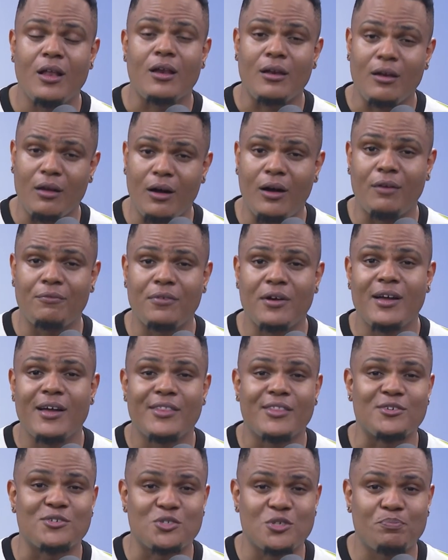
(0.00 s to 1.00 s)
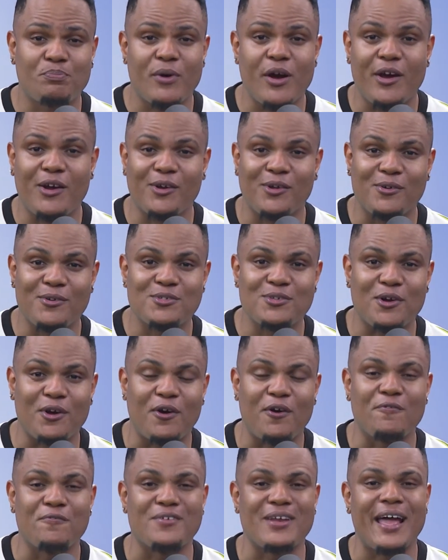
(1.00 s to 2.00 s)
love the Super Eagles
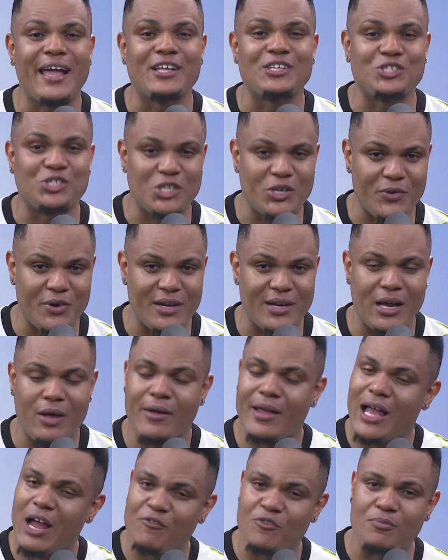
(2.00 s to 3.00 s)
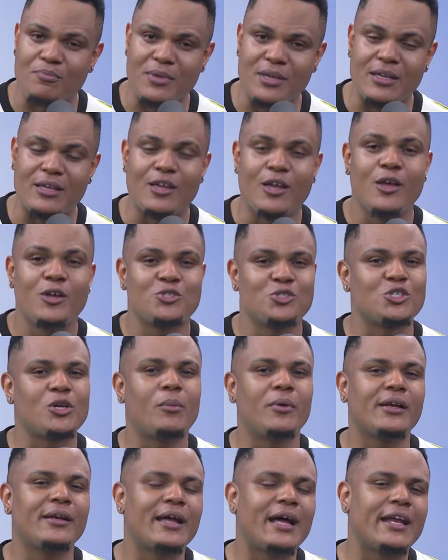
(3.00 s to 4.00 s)
of Nigeria. Now I have with me
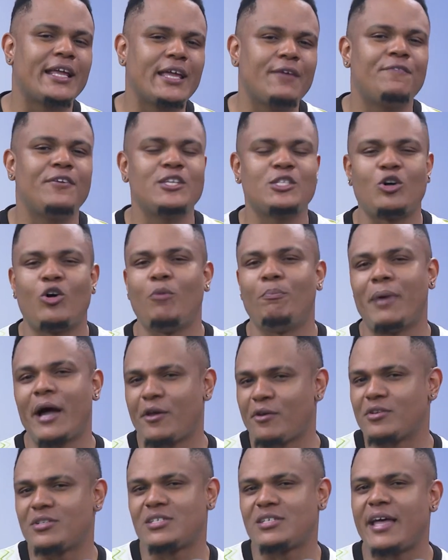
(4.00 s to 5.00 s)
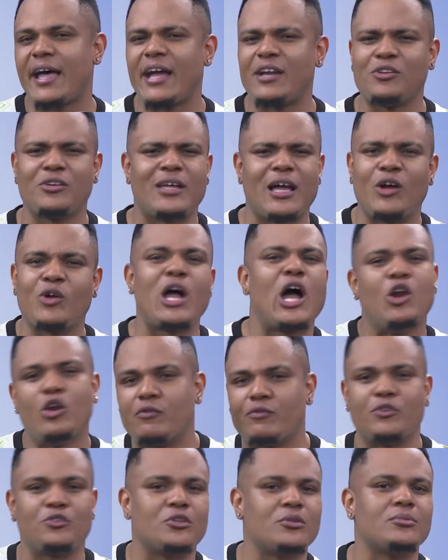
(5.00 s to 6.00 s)
somebody that if he's by your side, you can go and
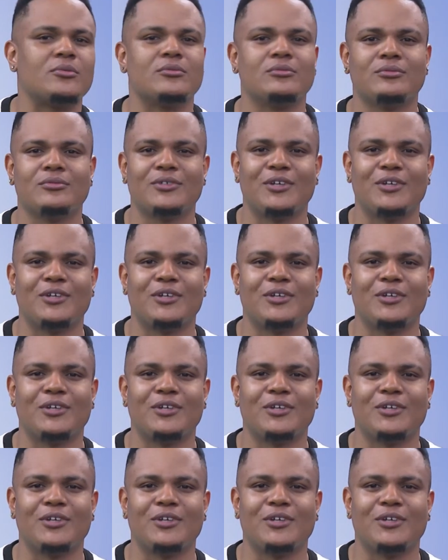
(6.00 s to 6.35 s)
look for trouble.